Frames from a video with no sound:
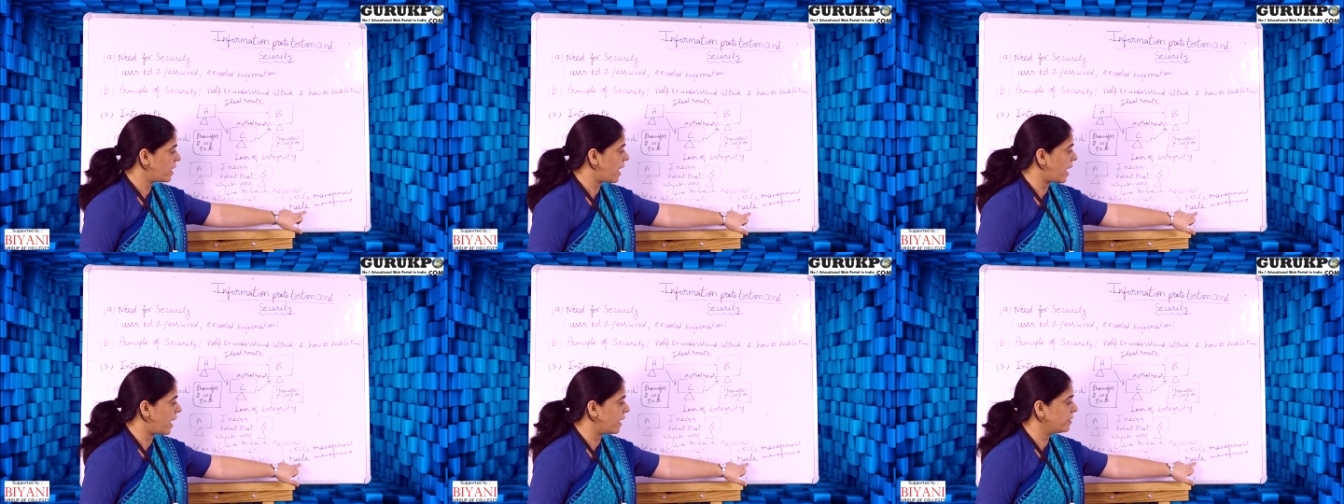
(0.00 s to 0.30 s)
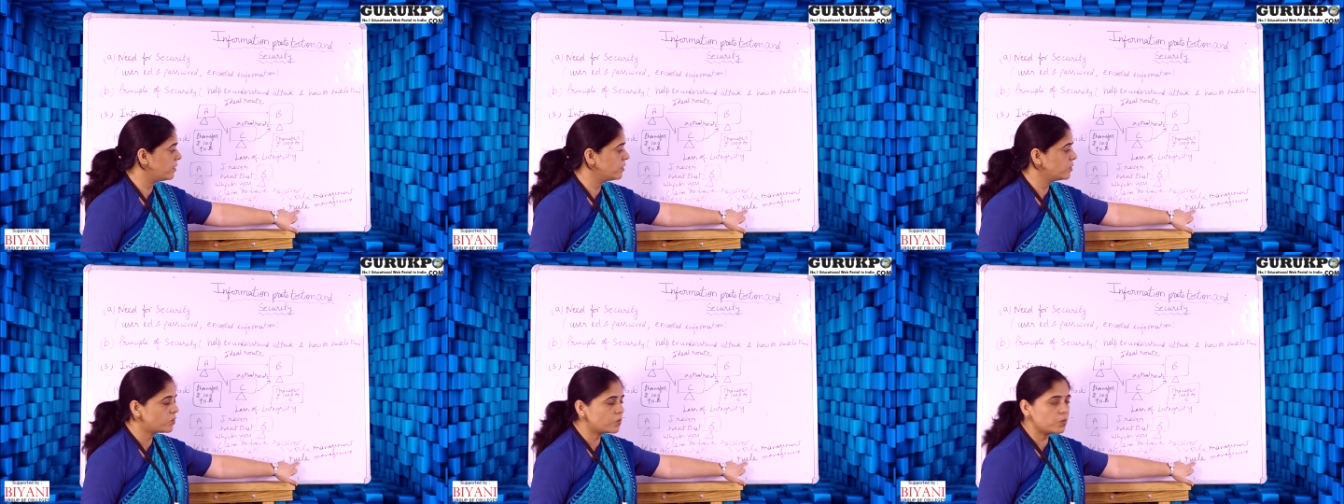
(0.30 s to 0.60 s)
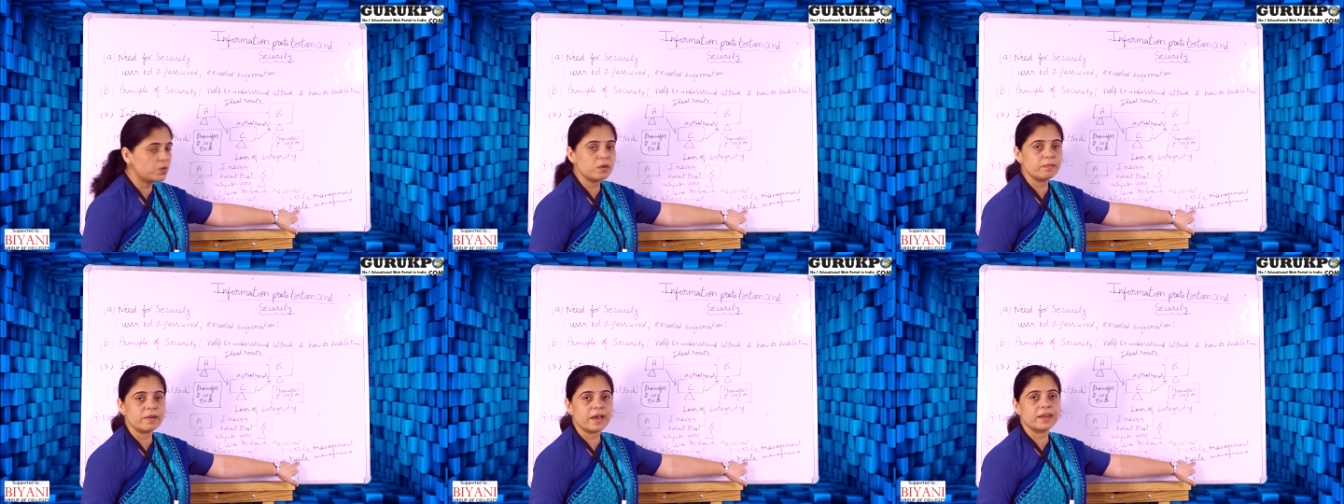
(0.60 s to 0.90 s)
and
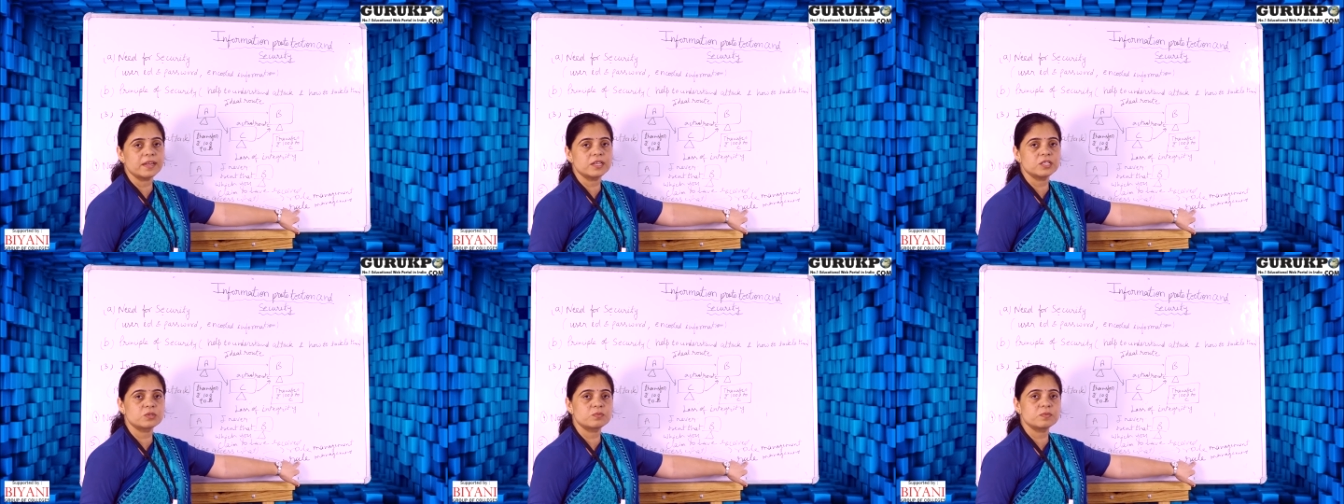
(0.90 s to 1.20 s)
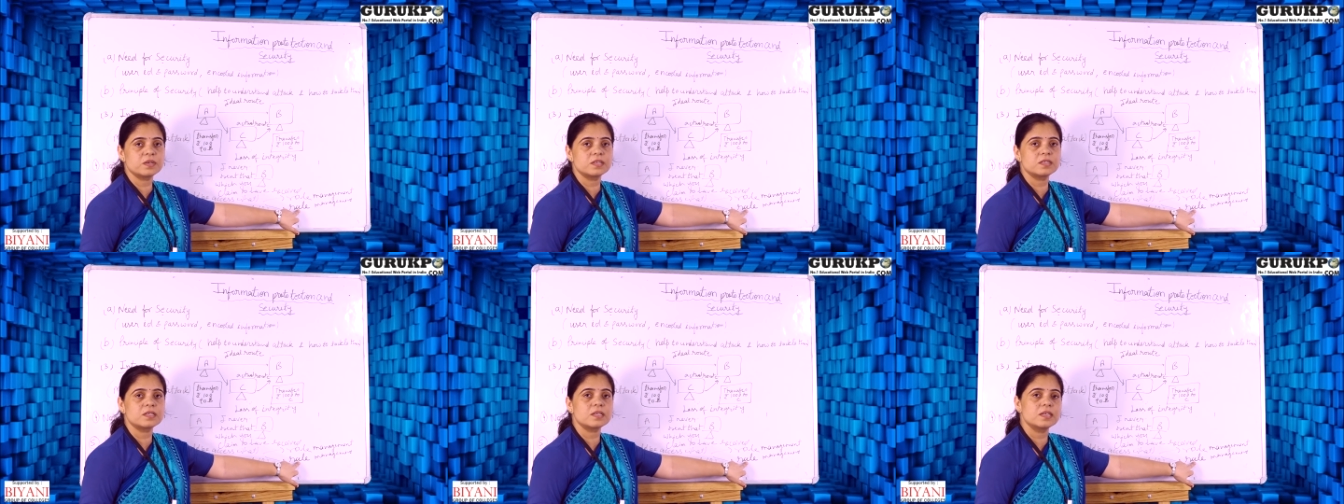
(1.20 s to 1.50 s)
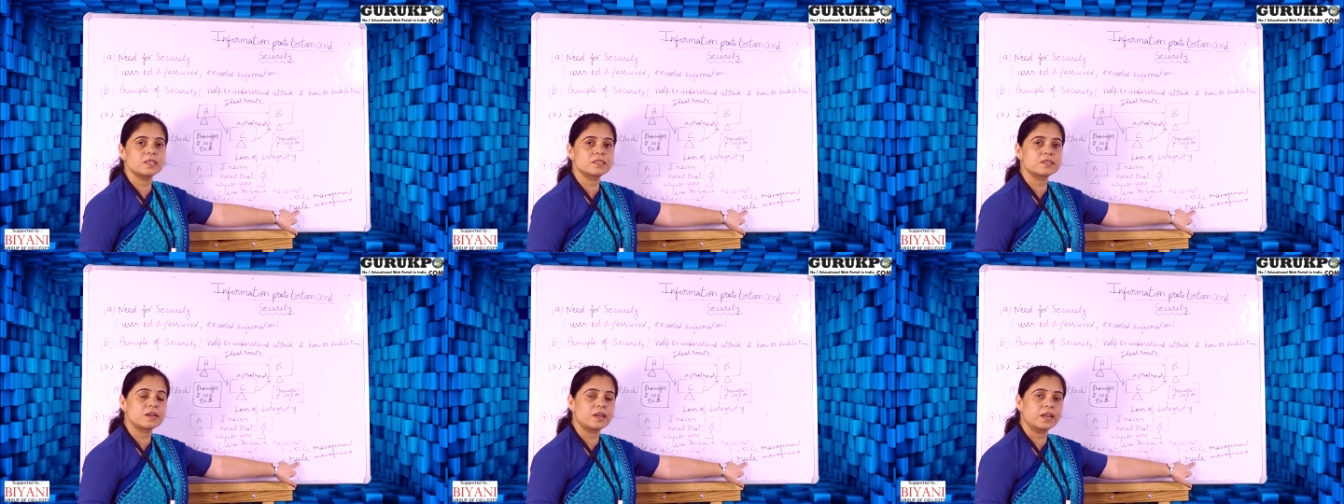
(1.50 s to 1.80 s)
rule management
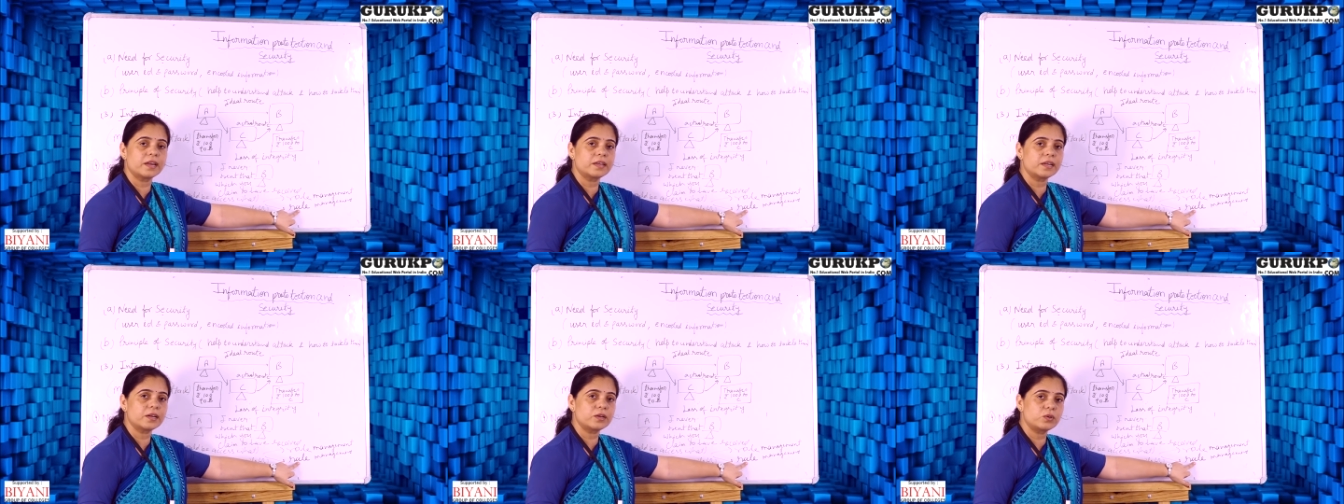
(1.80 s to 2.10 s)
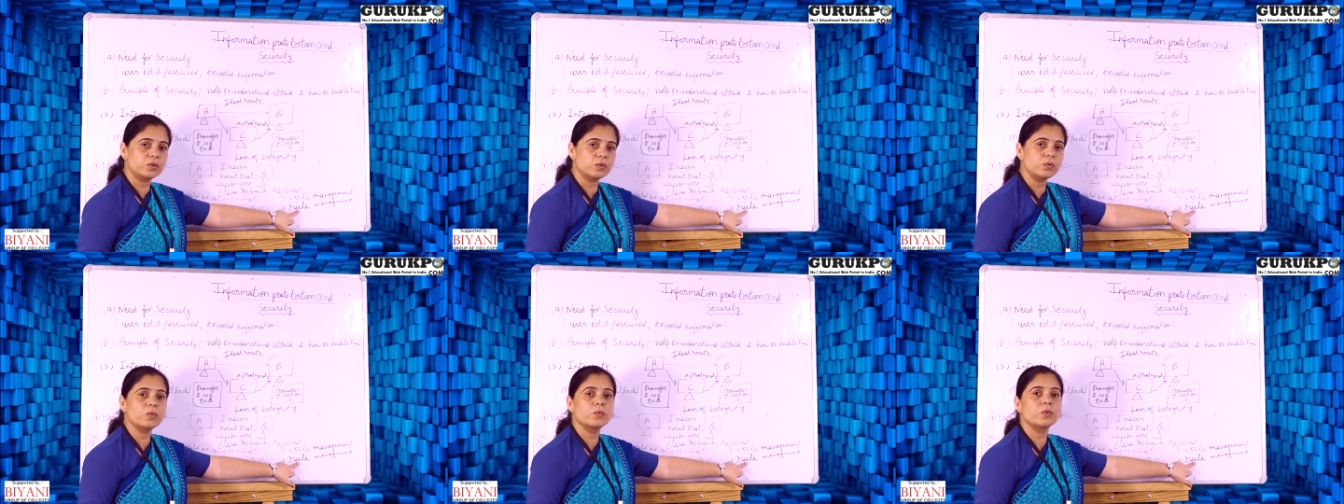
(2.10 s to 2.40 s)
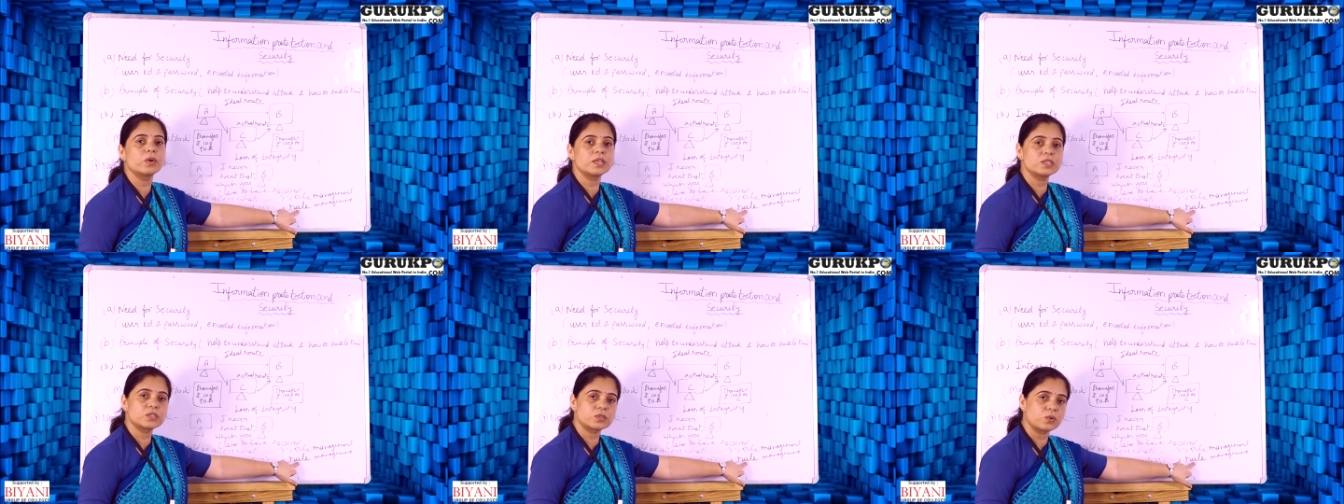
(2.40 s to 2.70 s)
is related to
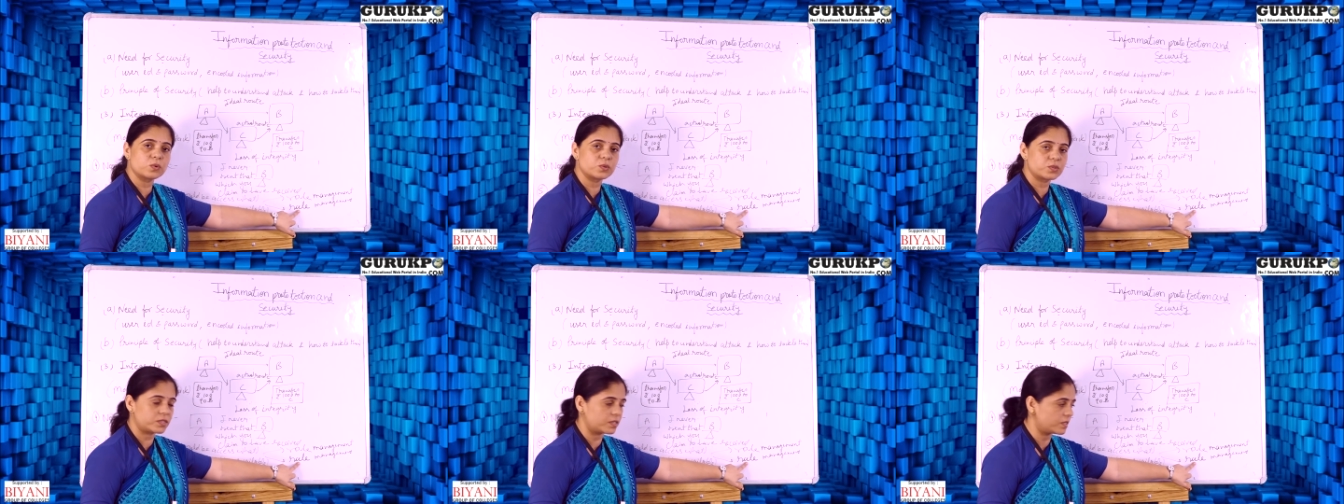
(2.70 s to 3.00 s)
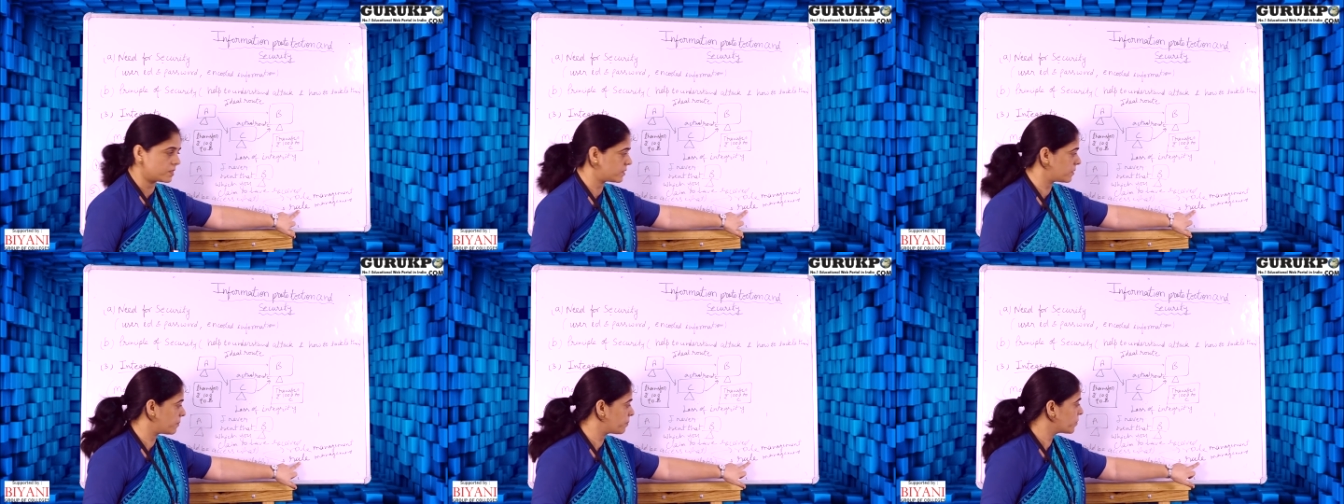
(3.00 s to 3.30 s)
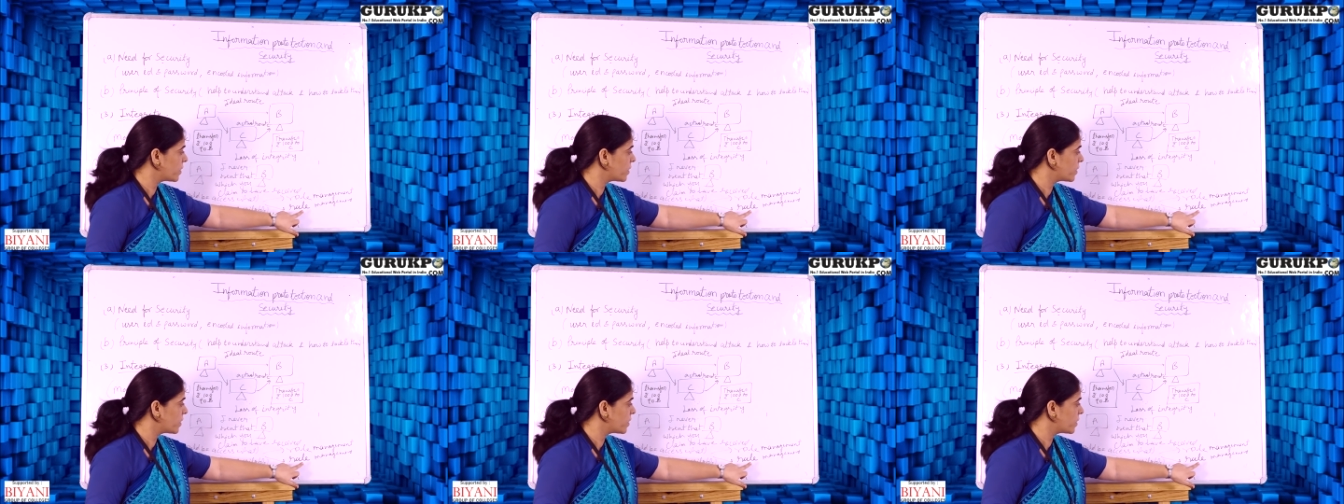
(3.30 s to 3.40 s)
resources.